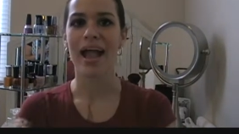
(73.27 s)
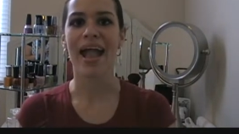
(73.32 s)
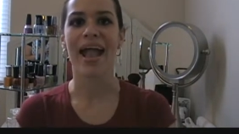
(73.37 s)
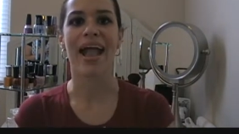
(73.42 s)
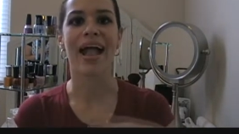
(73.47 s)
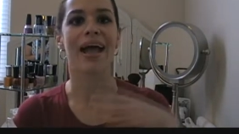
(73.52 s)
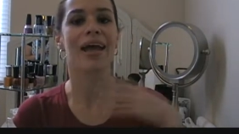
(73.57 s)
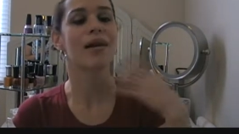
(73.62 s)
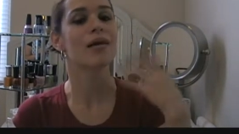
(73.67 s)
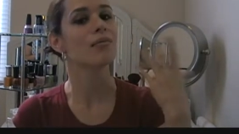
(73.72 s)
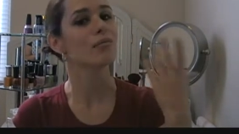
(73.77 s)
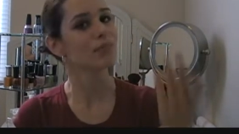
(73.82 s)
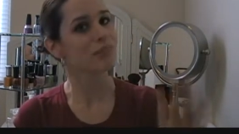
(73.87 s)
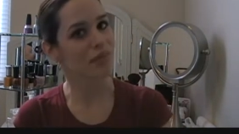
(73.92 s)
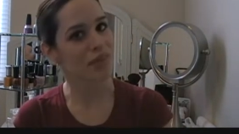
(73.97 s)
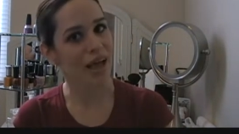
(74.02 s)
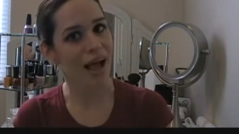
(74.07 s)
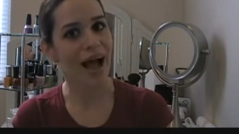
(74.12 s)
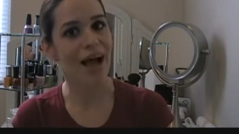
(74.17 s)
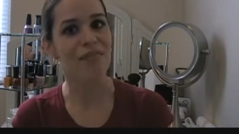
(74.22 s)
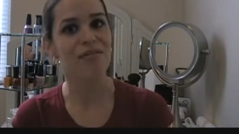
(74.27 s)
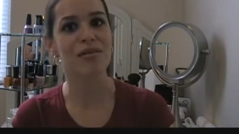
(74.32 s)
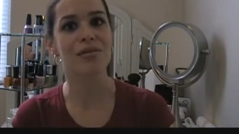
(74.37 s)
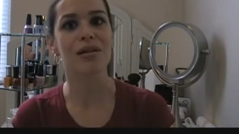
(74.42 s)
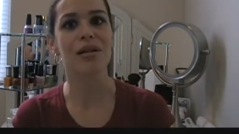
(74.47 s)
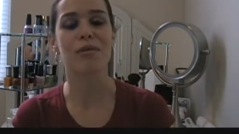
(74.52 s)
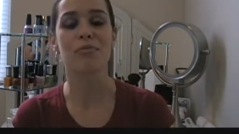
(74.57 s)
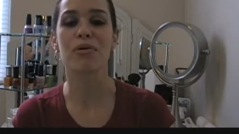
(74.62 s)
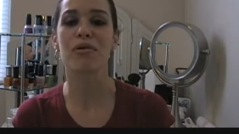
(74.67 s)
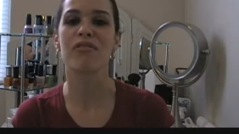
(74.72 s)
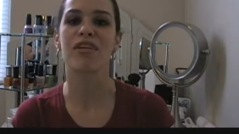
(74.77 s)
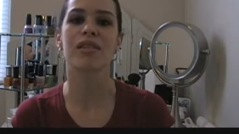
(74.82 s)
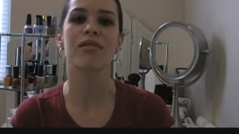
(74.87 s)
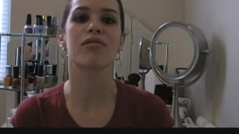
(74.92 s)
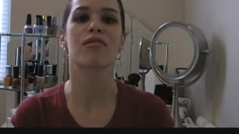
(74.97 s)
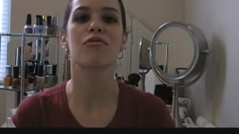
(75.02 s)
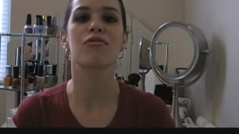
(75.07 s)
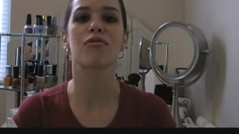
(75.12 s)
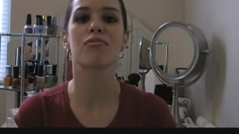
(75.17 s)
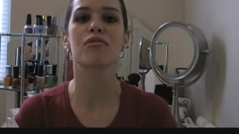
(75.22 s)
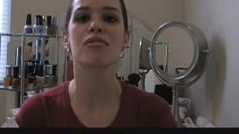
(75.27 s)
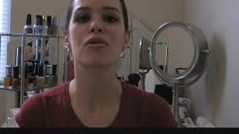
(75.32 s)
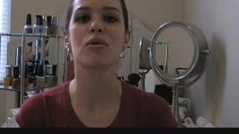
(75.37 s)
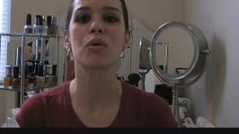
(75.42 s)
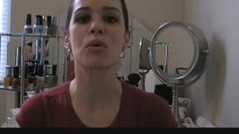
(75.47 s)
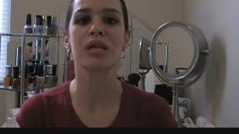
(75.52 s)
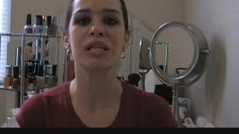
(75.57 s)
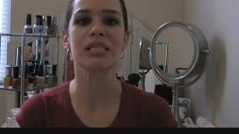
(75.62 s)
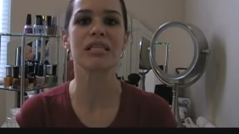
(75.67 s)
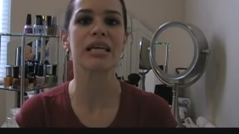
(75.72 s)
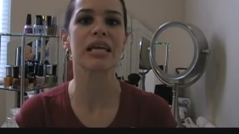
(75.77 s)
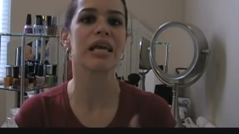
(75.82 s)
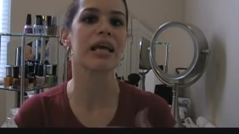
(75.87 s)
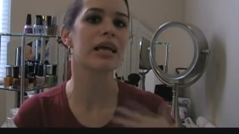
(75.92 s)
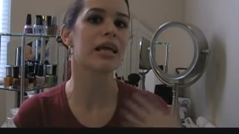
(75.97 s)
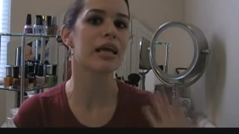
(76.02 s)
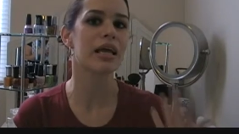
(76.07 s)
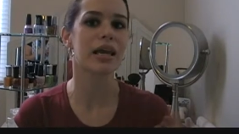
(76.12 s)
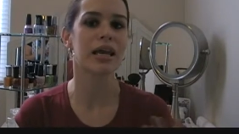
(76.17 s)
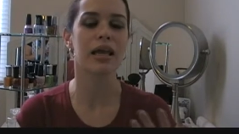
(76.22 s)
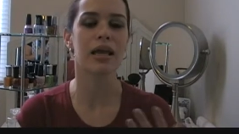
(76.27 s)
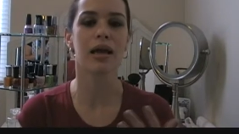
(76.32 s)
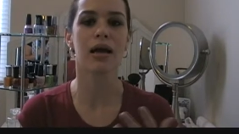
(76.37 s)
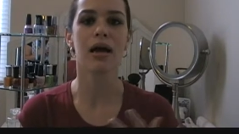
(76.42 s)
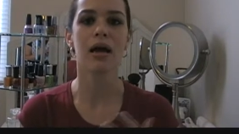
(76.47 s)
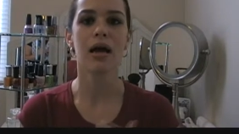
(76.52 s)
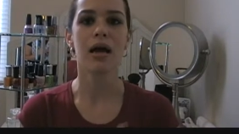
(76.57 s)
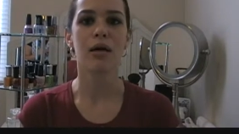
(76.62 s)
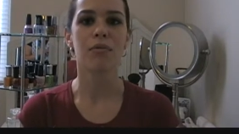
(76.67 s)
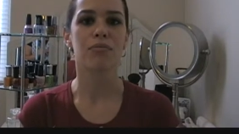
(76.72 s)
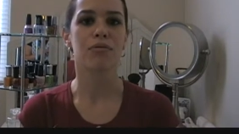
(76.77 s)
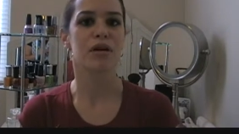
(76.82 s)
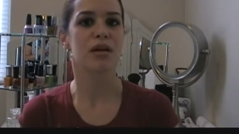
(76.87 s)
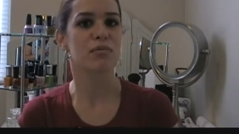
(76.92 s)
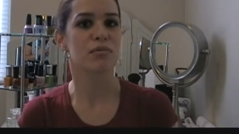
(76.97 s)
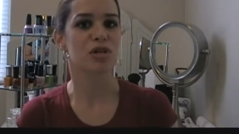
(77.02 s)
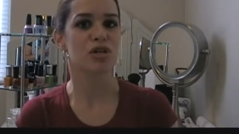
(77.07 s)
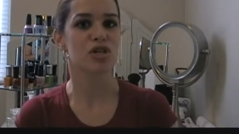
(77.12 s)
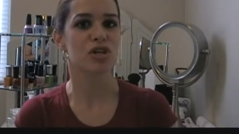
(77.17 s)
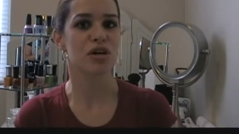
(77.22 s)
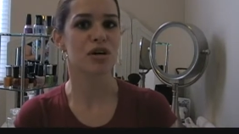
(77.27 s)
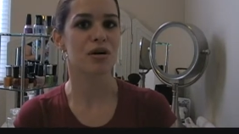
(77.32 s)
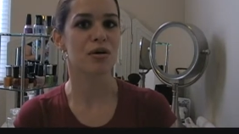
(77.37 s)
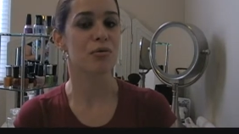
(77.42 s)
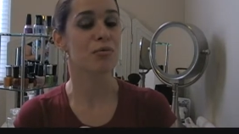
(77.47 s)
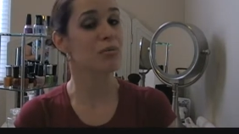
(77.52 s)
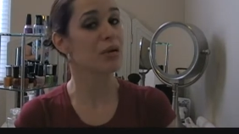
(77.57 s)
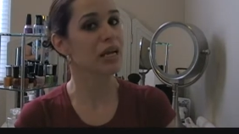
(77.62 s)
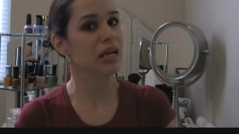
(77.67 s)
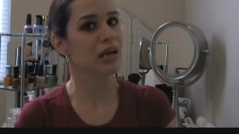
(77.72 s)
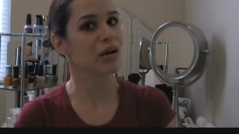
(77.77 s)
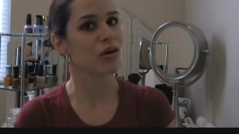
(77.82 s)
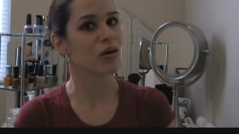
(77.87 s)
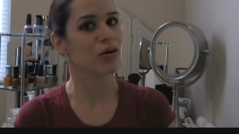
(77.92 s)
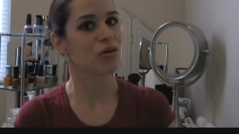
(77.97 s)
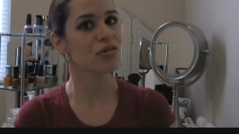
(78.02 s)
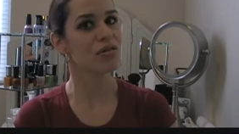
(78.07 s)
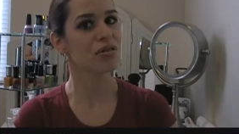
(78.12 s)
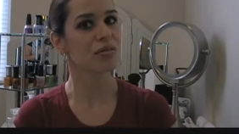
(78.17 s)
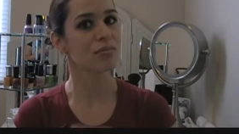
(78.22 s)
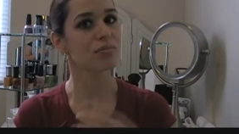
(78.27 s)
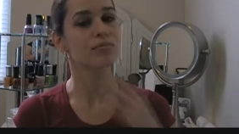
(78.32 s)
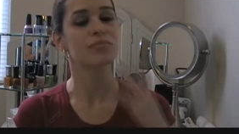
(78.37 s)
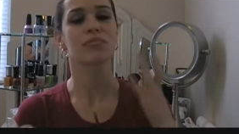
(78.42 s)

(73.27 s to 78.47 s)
and obviously prevents you from squinting and getting premature wrinkles.